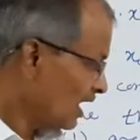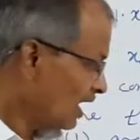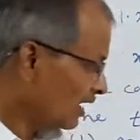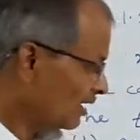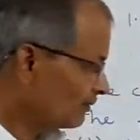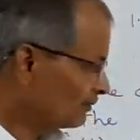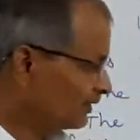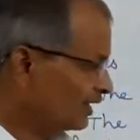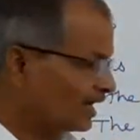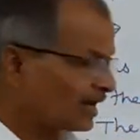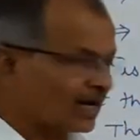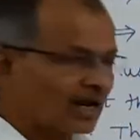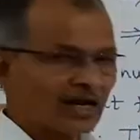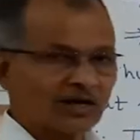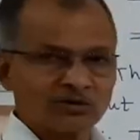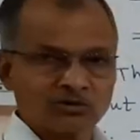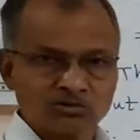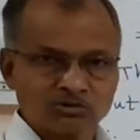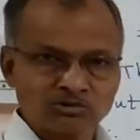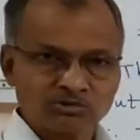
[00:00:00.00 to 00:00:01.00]
If there
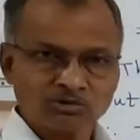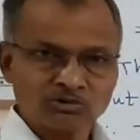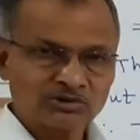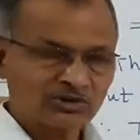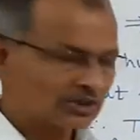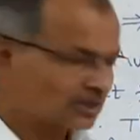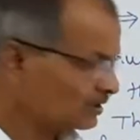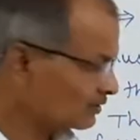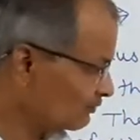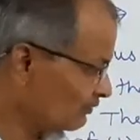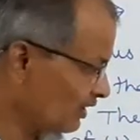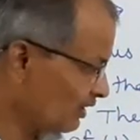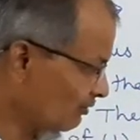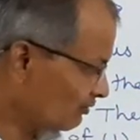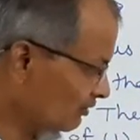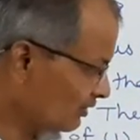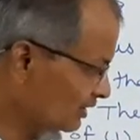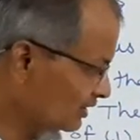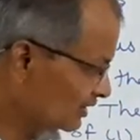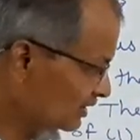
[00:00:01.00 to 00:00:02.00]
are 2 solutions, we have
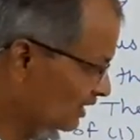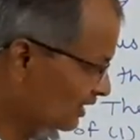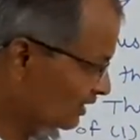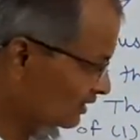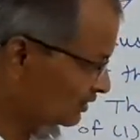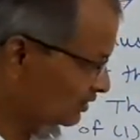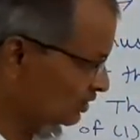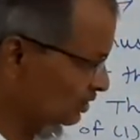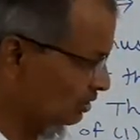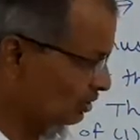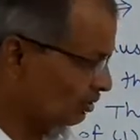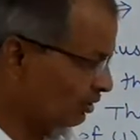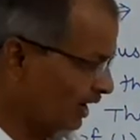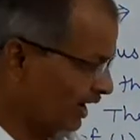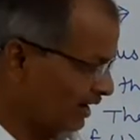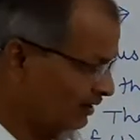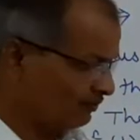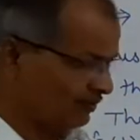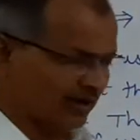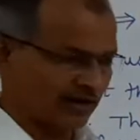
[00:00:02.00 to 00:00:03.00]
to consider 0
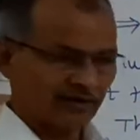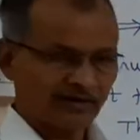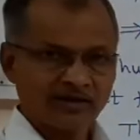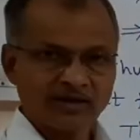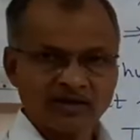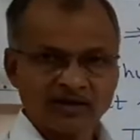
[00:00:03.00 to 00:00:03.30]
and 1.